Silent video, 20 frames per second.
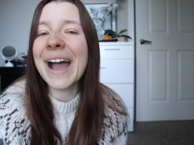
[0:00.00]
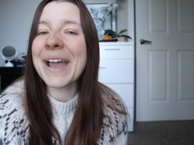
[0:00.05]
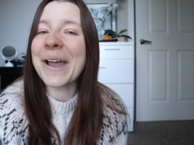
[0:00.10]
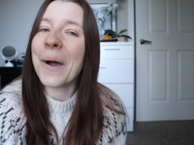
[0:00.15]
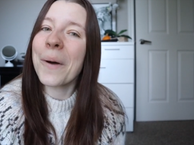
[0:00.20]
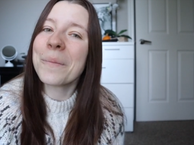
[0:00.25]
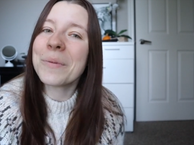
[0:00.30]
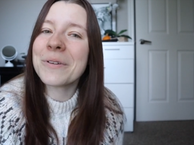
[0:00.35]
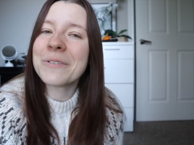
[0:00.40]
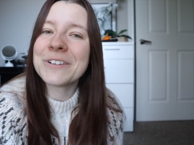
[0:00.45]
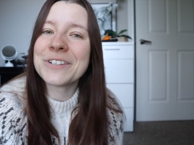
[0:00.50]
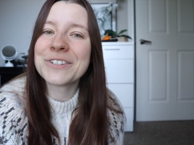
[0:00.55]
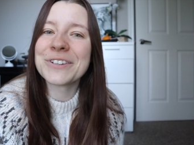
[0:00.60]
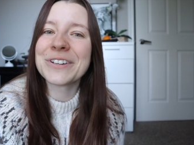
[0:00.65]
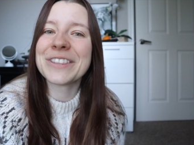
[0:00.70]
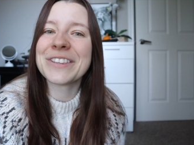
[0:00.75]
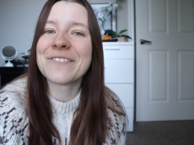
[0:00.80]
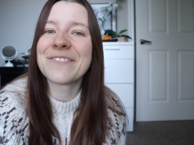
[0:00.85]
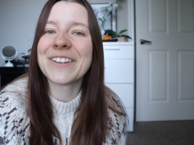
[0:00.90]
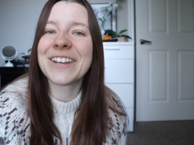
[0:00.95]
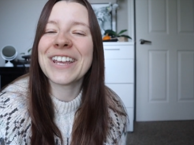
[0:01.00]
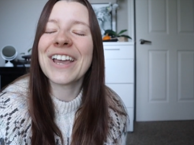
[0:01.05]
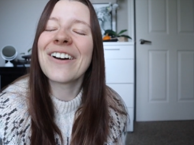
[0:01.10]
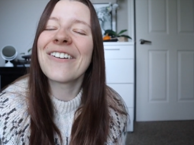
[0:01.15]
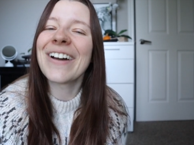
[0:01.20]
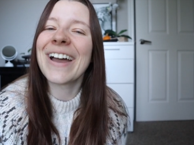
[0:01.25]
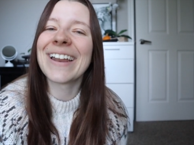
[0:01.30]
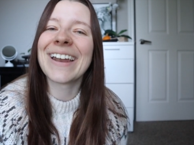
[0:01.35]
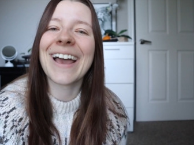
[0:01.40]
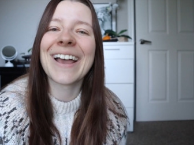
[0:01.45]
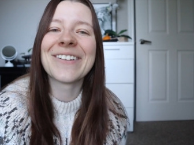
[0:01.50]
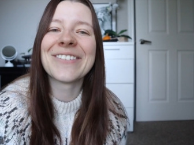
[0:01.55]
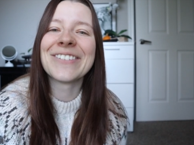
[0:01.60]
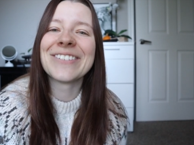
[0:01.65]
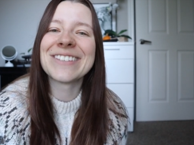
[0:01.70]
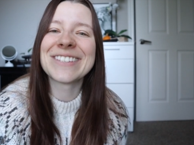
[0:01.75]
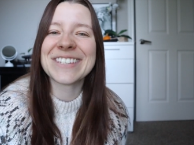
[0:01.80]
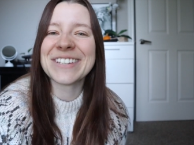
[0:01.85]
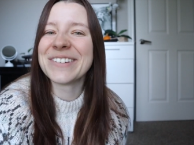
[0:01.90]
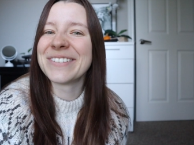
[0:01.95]
I hope you enjoyed the video and I
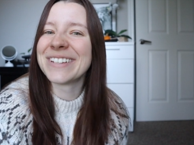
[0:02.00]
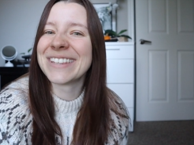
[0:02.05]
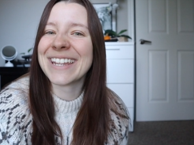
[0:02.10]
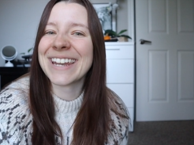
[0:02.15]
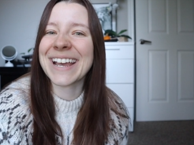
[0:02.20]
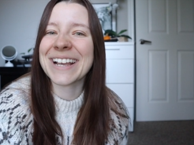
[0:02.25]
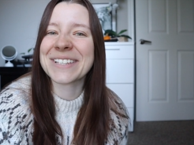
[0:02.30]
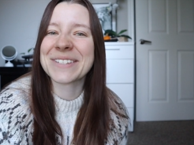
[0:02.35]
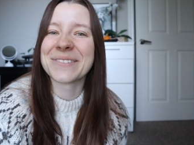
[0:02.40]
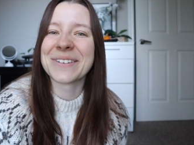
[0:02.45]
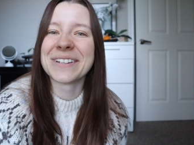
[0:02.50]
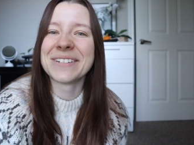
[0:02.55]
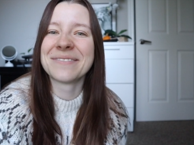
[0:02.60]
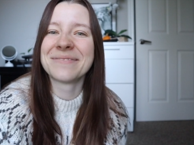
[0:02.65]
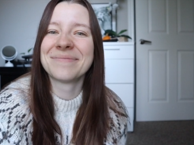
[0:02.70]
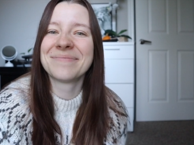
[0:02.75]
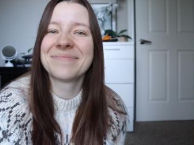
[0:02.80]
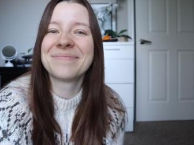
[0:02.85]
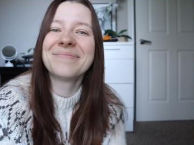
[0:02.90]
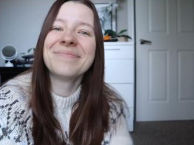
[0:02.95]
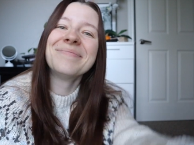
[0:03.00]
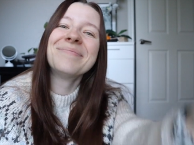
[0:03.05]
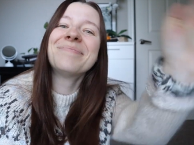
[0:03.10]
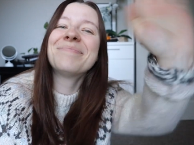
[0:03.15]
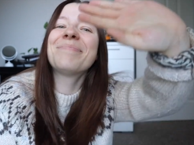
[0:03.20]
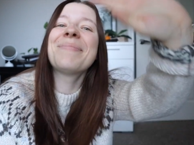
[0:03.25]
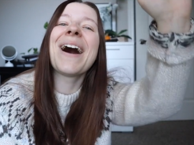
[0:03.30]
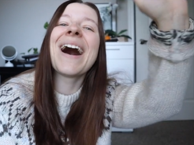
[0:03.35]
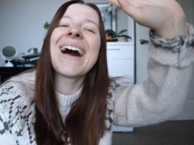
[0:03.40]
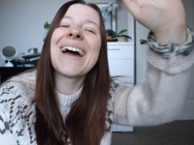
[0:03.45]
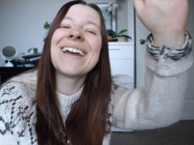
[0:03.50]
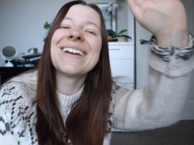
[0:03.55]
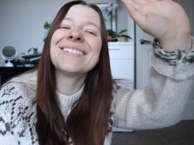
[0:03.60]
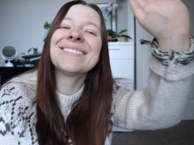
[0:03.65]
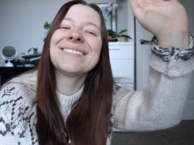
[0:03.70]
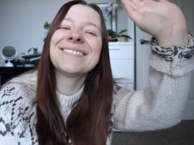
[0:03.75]
will see you in the next one. Bye!